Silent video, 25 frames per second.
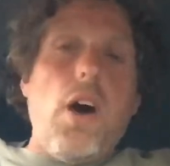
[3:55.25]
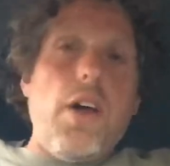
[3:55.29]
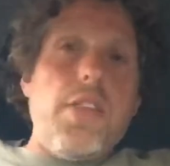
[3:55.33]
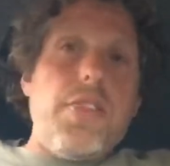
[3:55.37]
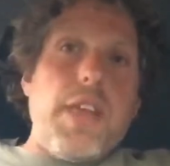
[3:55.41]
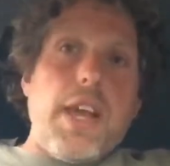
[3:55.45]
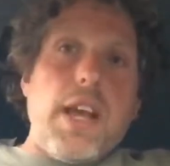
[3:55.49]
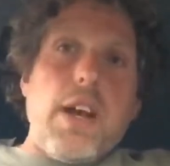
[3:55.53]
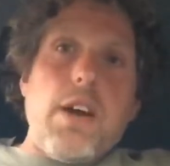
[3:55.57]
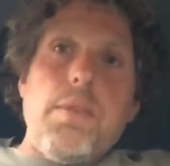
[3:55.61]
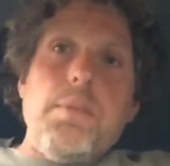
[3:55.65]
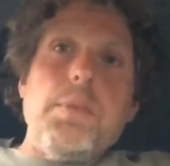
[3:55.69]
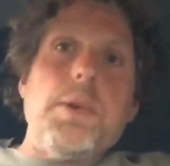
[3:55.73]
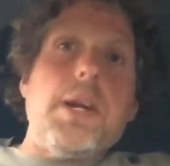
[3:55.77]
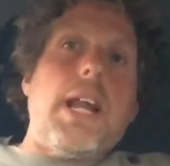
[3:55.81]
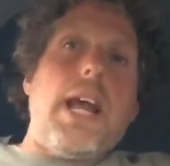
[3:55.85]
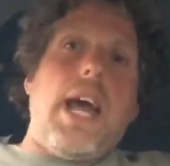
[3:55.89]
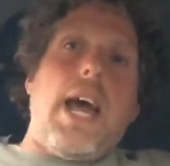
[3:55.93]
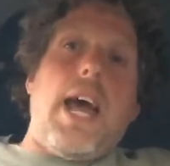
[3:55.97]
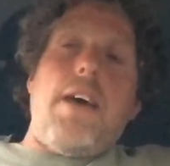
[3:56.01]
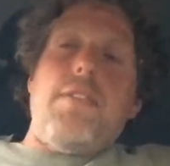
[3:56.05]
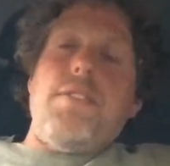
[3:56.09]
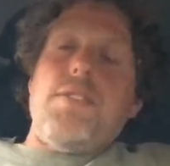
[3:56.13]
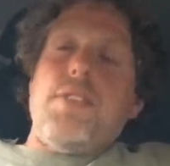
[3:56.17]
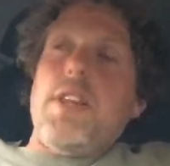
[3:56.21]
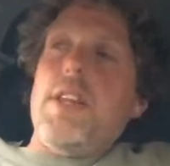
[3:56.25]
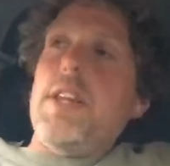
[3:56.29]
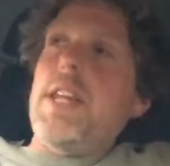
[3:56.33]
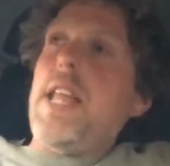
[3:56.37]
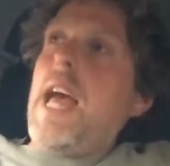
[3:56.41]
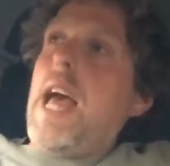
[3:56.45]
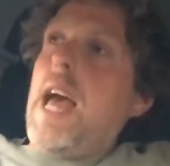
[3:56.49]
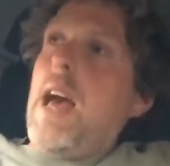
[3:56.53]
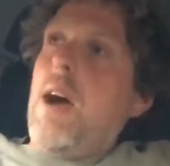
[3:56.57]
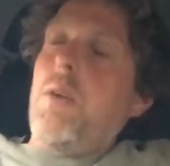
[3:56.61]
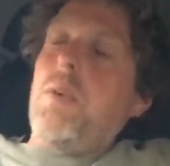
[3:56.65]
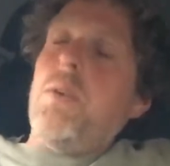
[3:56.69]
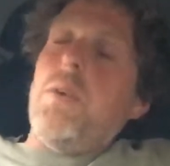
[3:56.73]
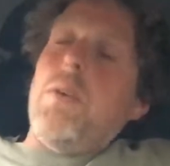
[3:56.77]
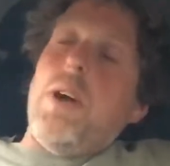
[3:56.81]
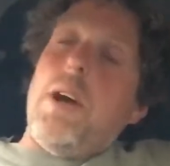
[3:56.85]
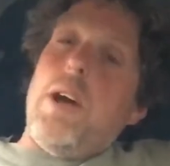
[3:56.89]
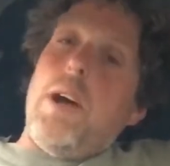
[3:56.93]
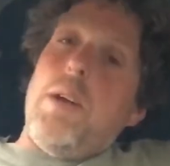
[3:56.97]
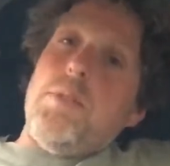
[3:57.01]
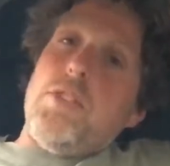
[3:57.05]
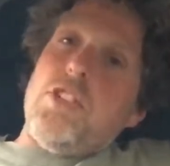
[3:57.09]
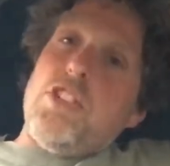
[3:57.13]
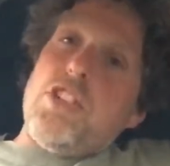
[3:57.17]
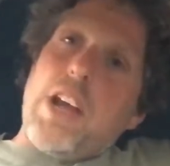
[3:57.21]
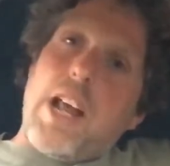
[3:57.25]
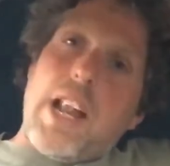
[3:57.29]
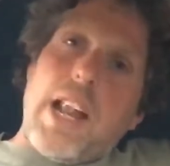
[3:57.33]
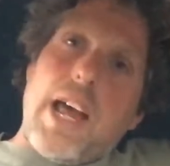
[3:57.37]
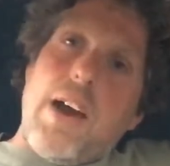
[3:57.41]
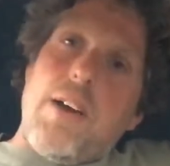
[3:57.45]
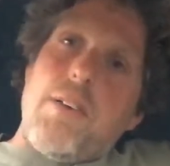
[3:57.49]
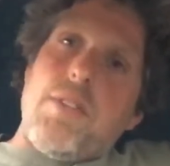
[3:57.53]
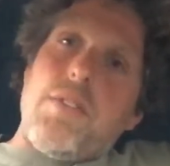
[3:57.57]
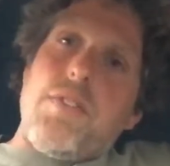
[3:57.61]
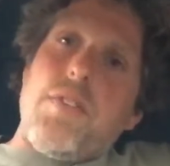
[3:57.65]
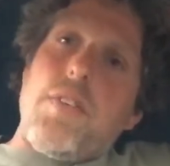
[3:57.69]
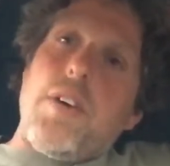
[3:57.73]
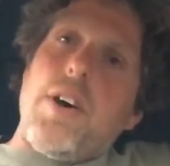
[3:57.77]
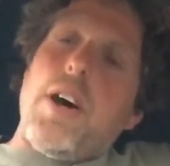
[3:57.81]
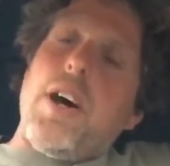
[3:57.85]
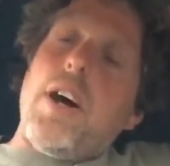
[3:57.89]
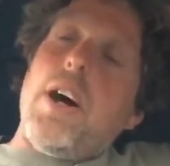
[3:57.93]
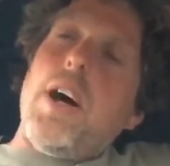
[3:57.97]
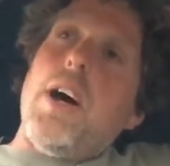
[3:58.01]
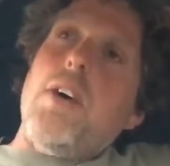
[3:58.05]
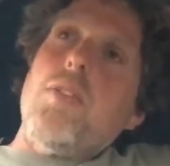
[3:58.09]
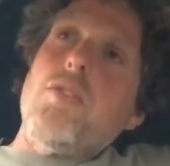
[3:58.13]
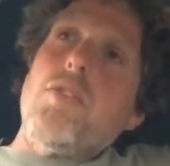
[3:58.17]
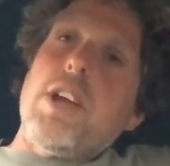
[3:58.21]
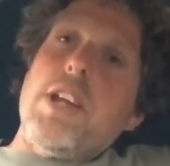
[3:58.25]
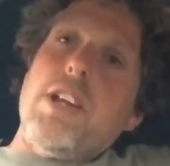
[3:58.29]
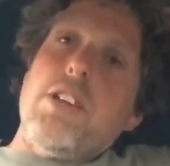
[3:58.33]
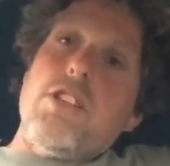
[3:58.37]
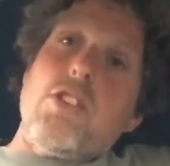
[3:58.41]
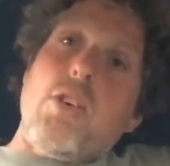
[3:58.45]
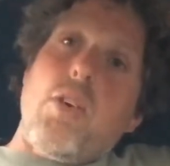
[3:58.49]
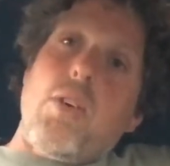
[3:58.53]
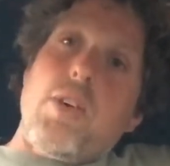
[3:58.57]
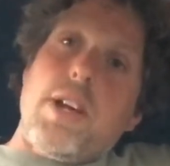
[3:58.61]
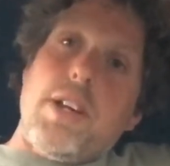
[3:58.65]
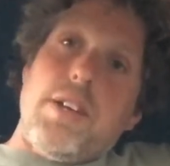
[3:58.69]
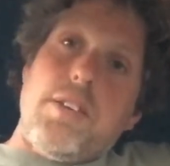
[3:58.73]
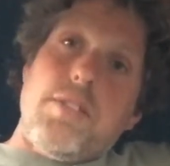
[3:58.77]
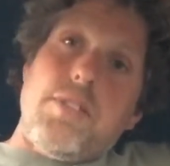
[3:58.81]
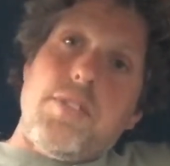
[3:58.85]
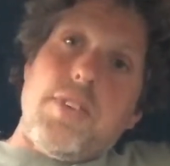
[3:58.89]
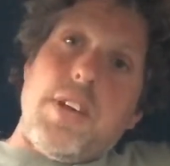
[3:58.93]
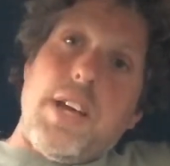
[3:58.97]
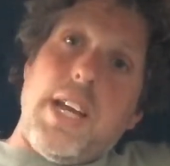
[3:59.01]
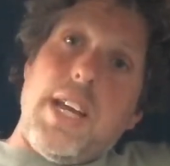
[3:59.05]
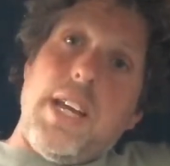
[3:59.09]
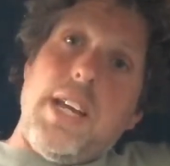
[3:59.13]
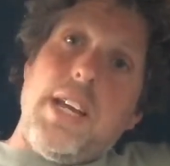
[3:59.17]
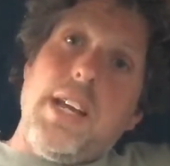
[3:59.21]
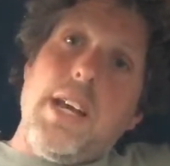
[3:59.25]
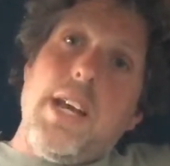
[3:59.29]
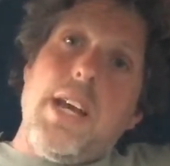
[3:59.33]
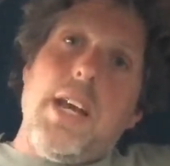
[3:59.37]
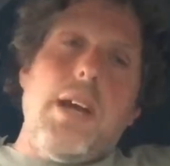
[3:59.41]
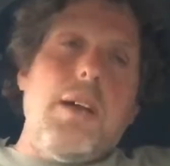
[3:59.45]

think I'm going to have to now shell out for a restocking fee,